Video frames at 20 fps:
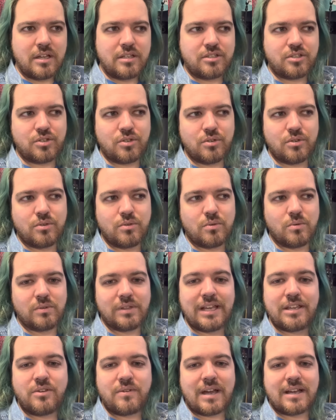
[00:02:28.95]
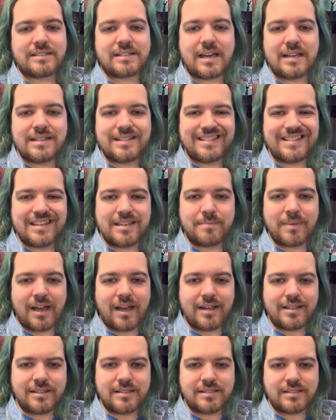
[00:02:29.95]
to let you guys kind of see a
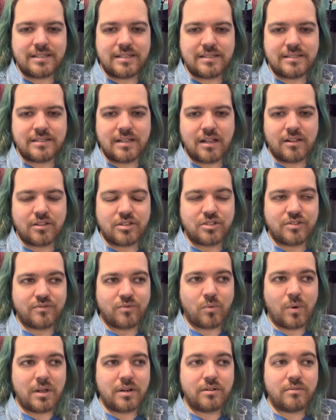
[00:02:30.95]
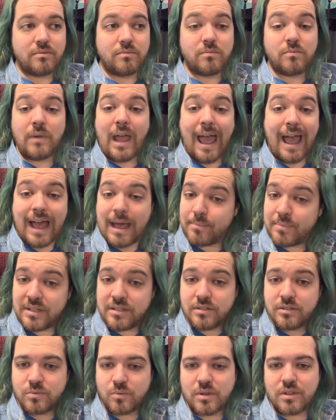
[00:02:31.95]
behind the scenes knowledge of what
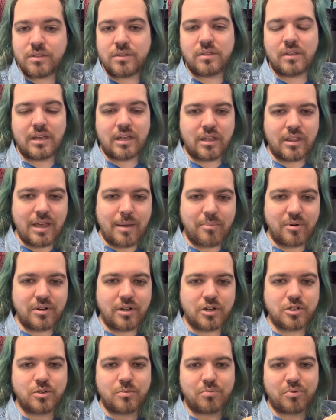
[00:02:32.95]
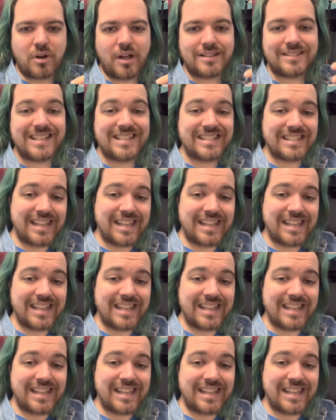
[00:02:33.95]
happens with like that production process,